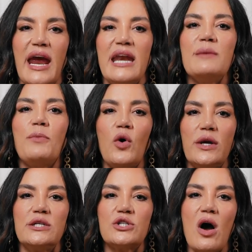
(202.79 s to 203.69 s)
any
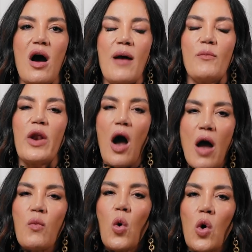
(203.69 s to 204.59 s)
point in time, when
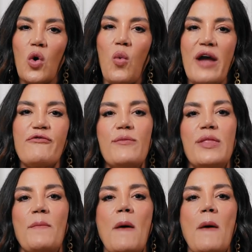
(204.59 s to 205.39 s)
I walk away from them,